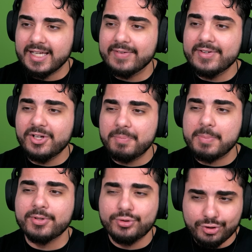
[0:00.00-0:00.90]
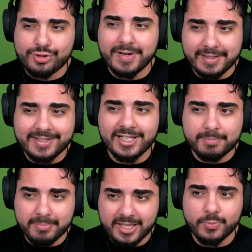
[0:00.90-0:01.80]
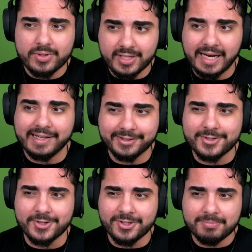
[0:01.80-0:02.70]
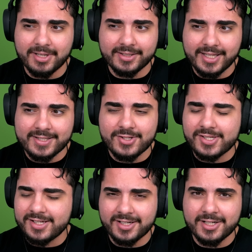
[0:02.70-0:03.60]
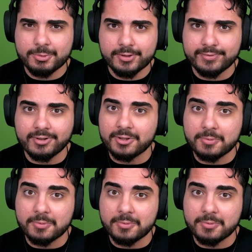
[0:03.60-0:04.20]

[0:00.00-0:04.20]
Even though people do try to kill me with the Highlander zone, but that's just not gonna work for you.